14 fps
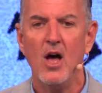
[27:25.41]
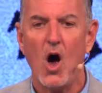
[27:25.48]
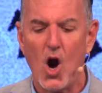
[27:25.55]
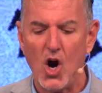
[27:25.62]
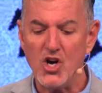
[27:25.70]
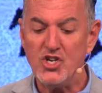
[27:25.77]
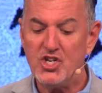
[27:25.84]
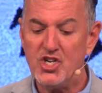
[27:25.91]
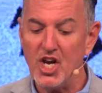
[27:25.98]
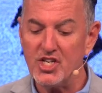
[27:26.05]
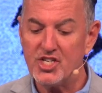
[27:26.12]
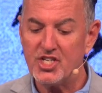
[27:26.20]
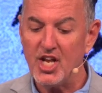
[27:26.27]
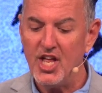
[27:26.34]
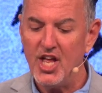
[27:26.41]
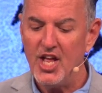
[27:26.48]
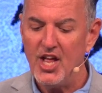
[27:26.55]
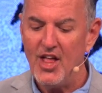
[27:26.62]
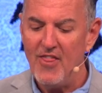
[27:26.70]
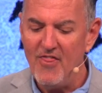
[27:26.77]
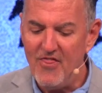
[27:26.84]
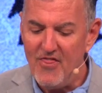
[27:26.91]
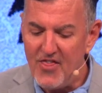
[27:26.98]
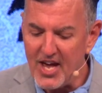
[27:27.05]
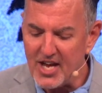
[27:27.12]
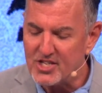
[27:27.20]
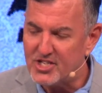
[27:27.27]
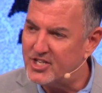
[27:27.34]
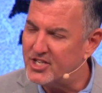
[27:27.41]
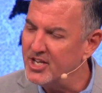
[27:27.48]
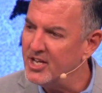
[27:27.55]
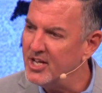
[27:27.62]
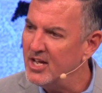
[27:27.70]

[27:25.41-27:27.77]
are just this